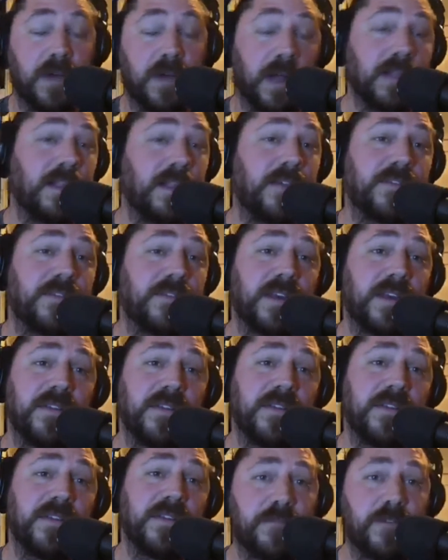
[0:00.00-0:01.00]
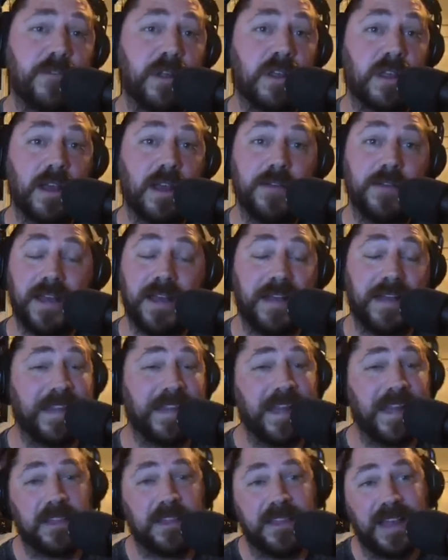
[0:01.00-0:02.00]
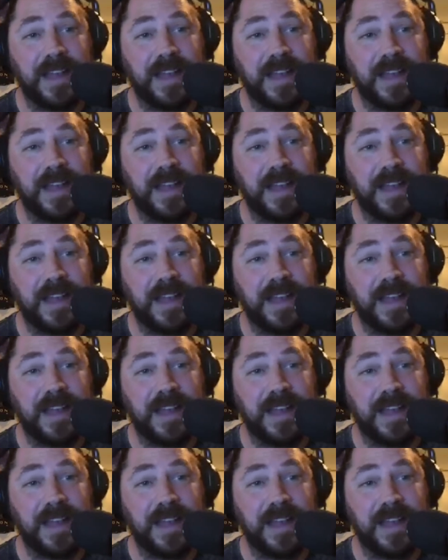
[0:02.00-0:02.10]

I love giving away free stuff, and that's the